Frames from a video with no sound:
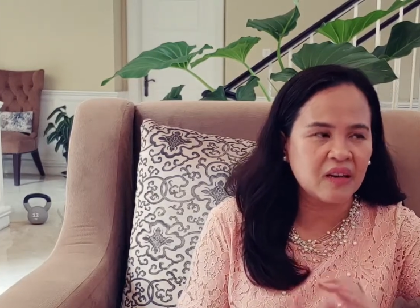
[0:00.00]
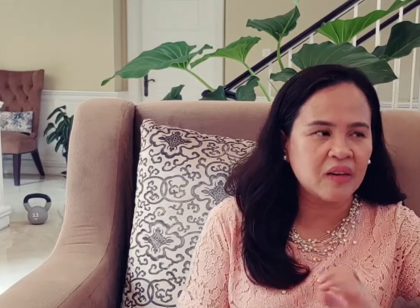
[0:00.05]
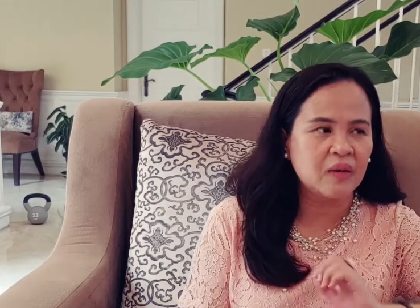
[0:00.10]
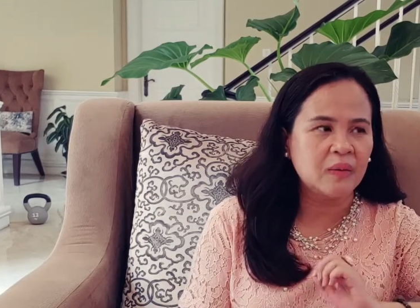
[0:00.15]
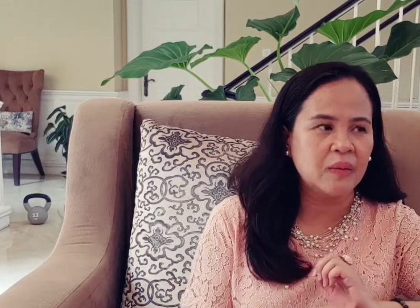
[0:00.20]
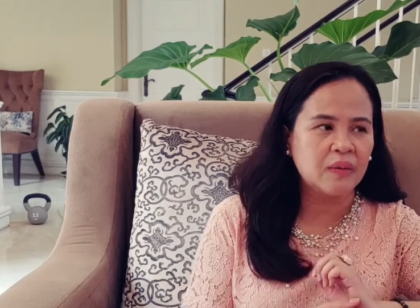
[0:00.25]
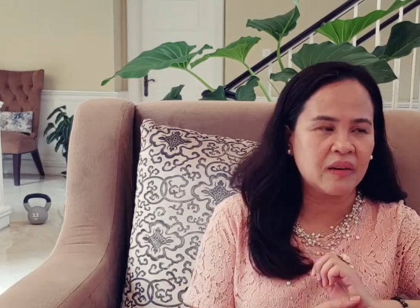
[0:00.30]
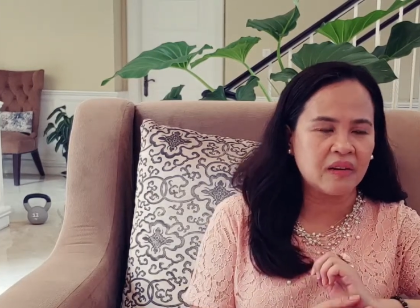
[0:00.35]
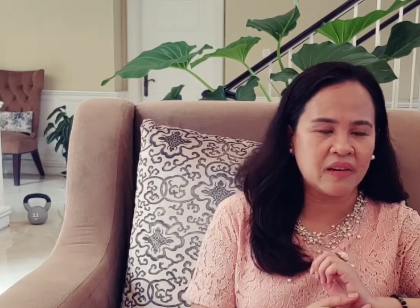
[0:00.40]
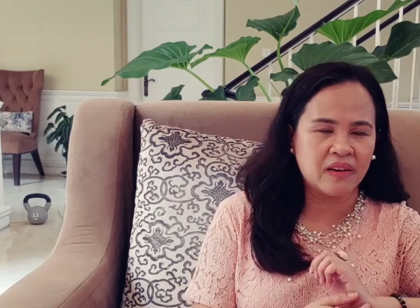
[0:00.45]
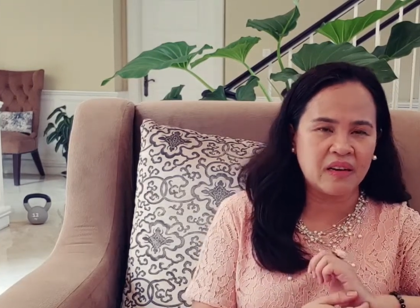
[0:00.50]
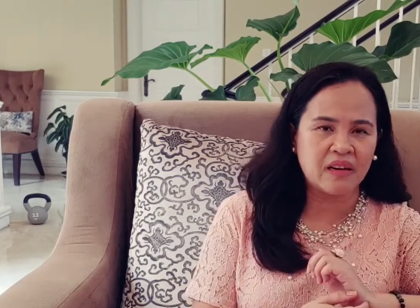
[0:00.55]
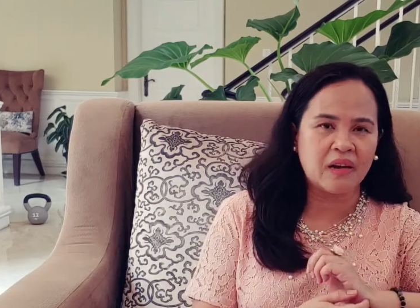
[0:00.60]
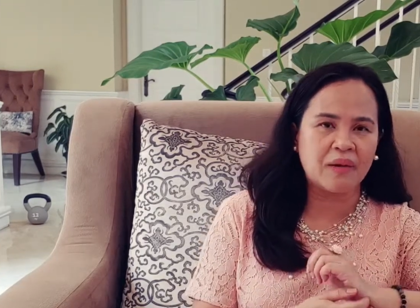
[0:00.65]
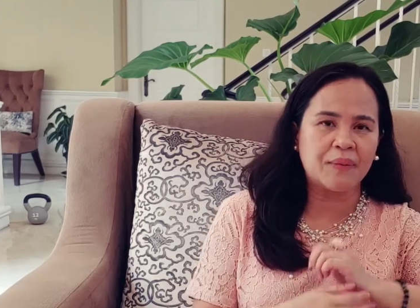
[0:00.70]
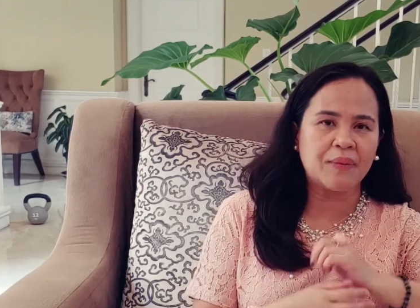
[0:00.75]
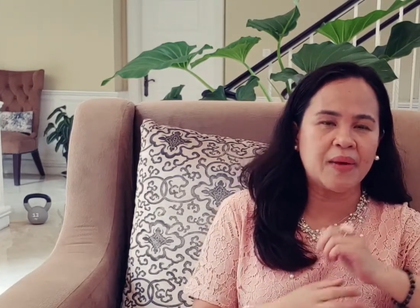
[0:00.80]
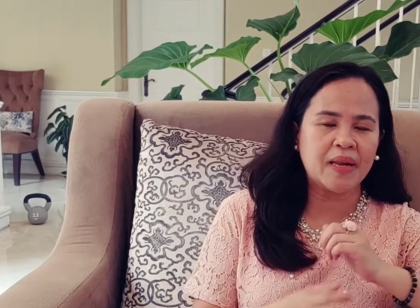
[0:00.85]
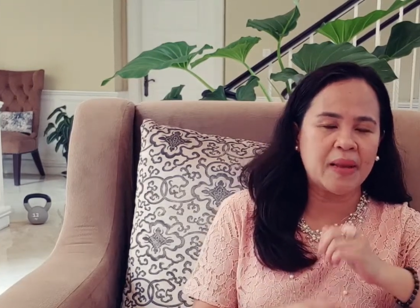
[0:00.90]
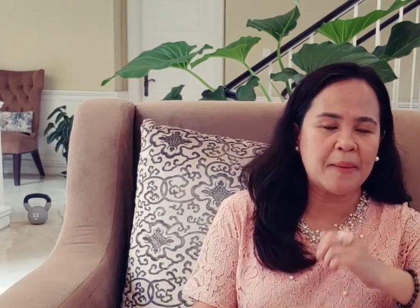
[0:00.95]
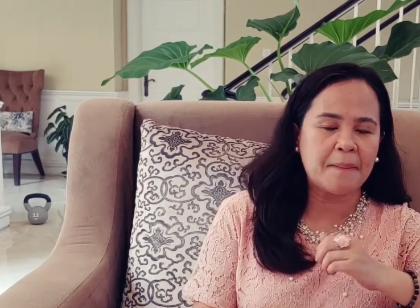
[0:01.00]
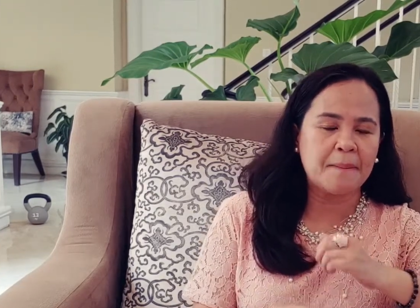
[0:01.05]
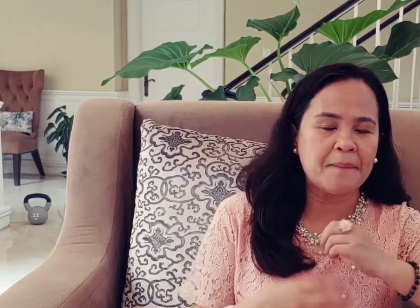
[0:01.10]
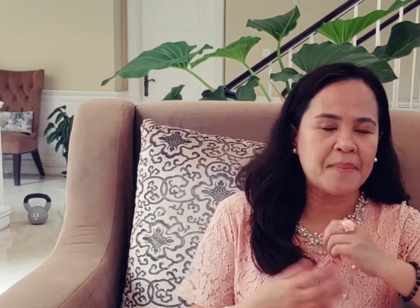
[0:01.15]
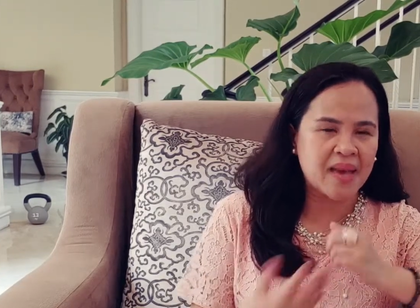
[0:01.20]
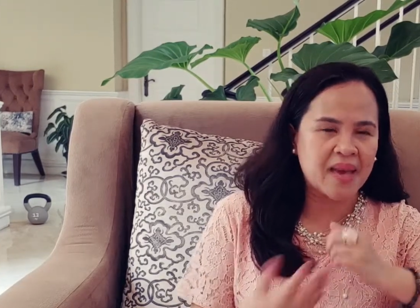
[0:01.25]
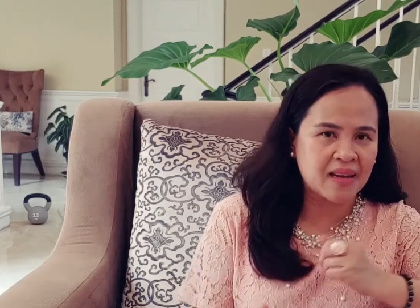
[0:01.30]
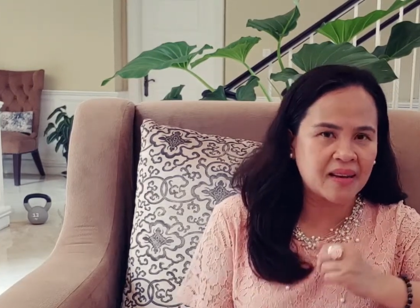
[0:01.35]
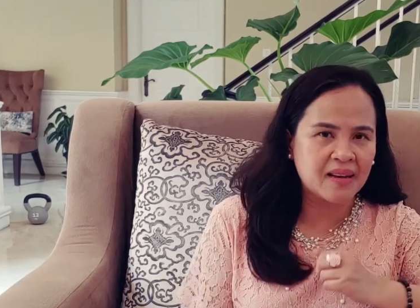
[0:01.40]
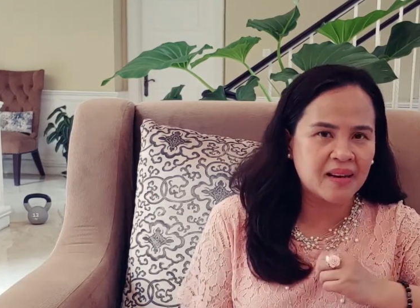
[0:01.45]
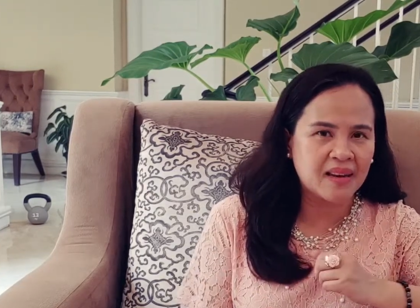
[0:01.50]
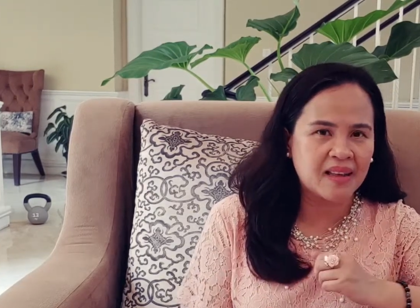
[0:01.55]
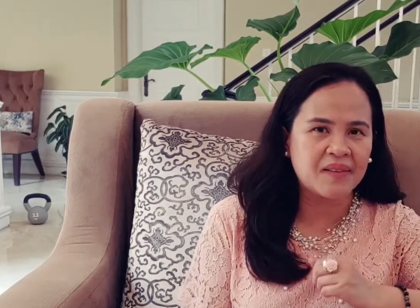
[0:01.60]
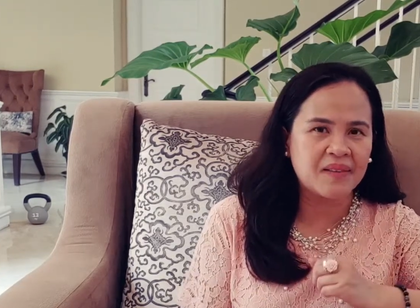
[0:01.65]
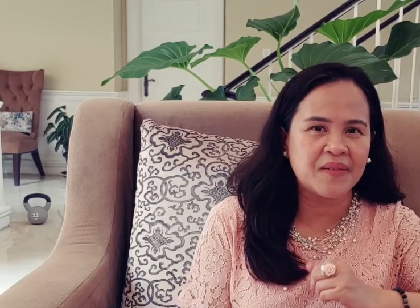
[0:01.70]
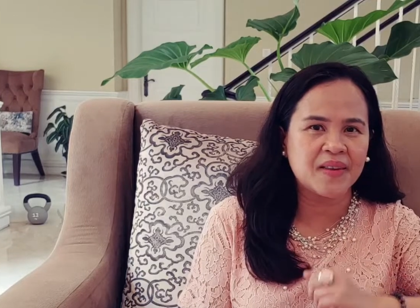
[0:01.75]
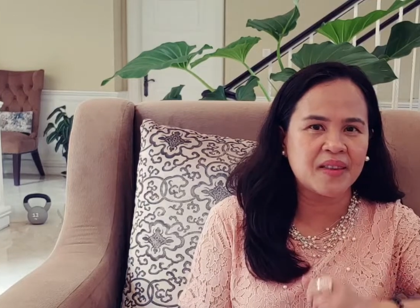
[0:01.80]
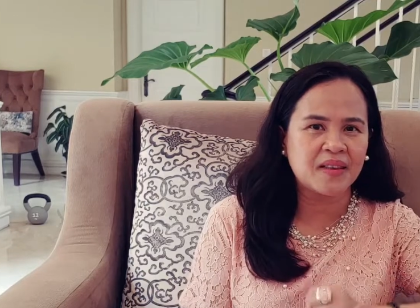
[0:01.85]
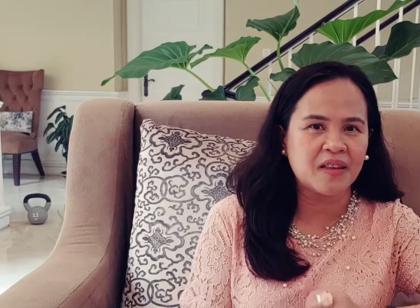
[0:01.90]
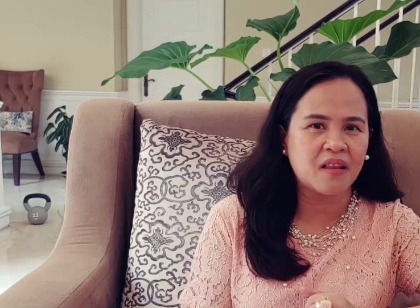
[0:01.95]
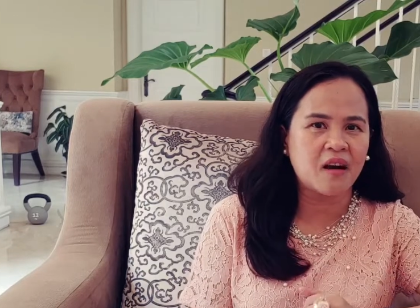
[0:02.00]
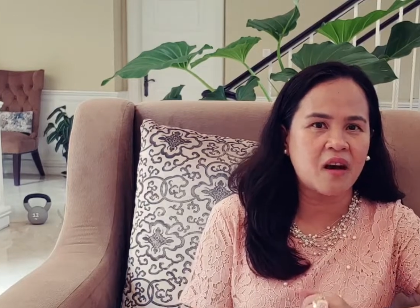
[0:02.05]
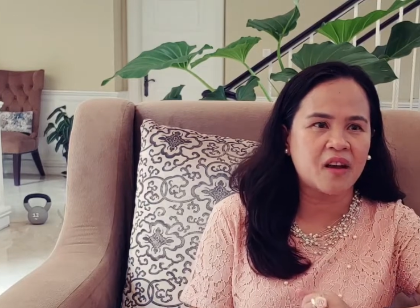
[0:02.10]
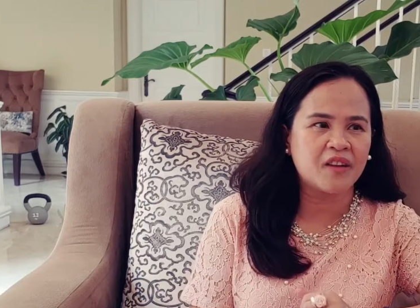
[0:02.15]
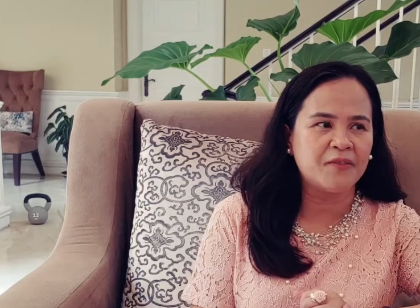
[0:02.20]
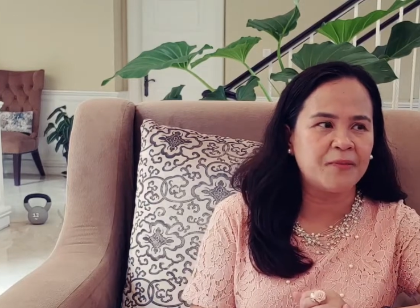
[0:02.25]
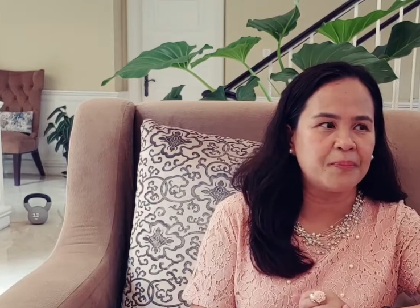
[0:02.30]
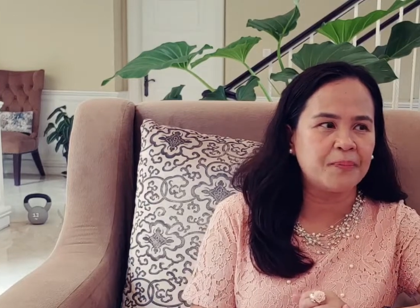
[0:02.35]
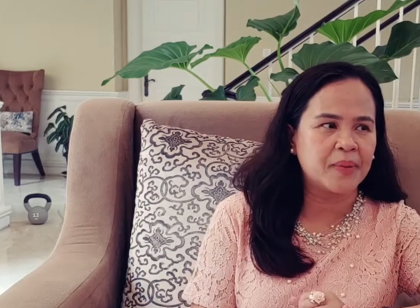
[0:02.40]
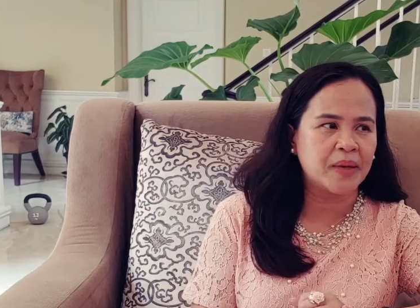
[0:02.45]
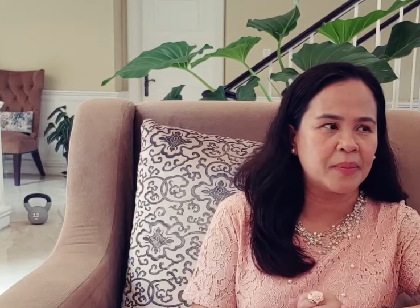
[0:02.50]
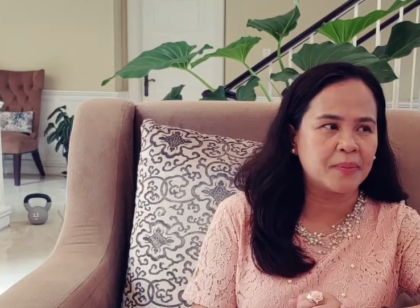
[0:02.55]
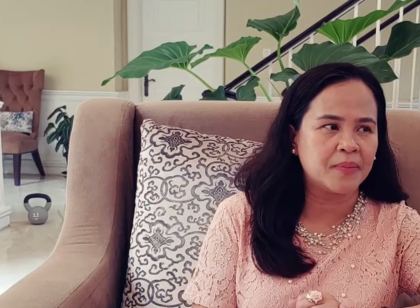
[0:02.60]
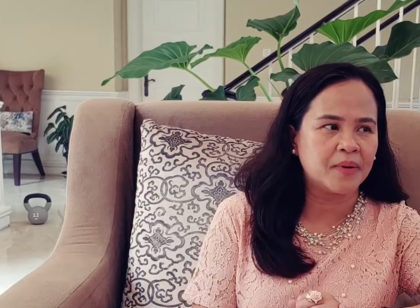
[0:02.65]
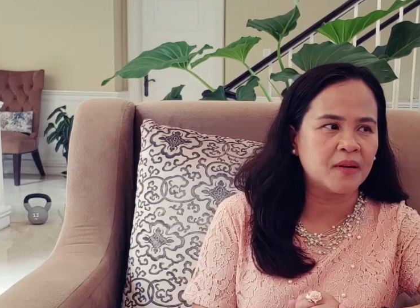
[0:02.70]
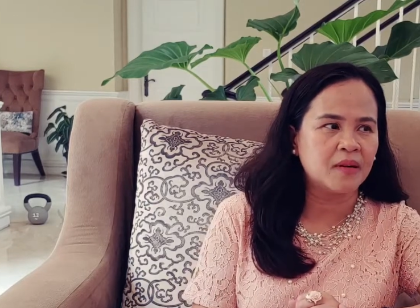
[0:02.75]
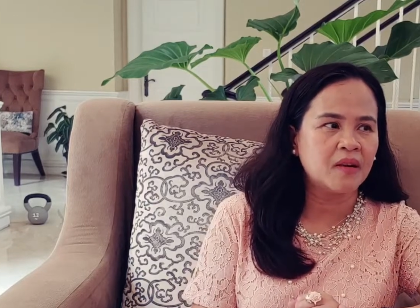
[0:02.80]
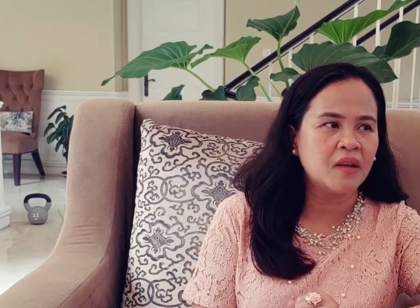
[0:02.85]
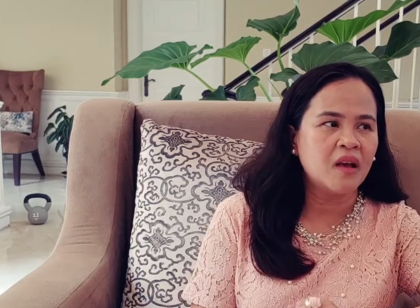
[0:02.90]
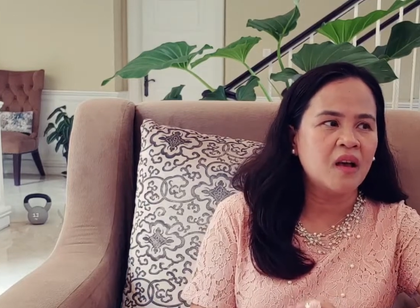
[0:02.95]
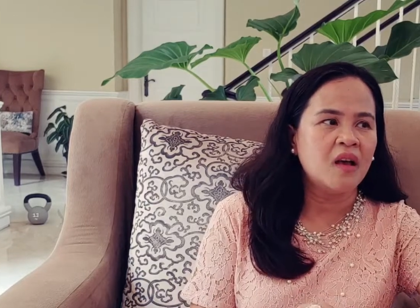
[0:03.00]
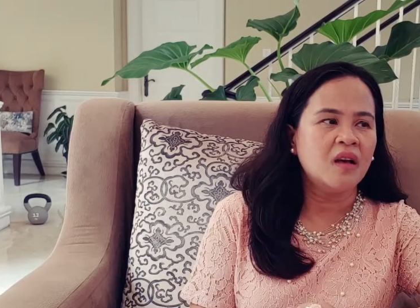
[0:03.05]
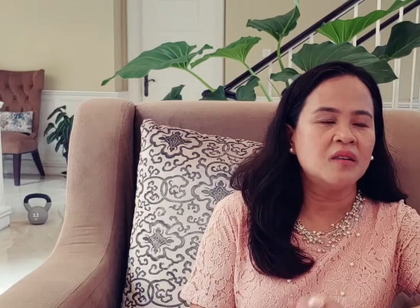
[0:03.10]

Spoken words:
We are not really mingling with a lot of people.